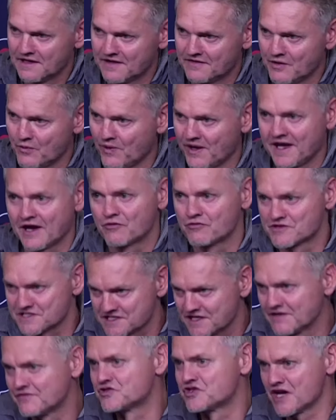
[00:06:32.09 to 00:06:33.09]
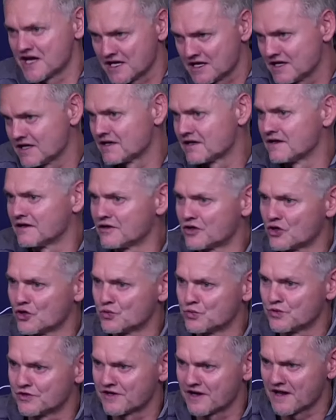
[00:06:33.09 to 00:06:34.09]
and then we can receive Jake uh,
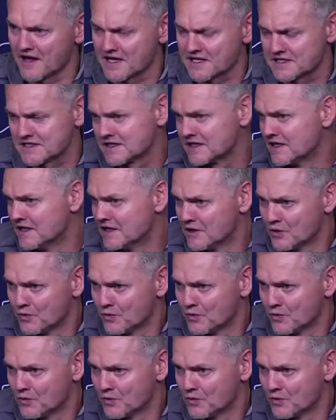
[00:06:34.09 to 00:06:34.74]
Girdwood-Reich.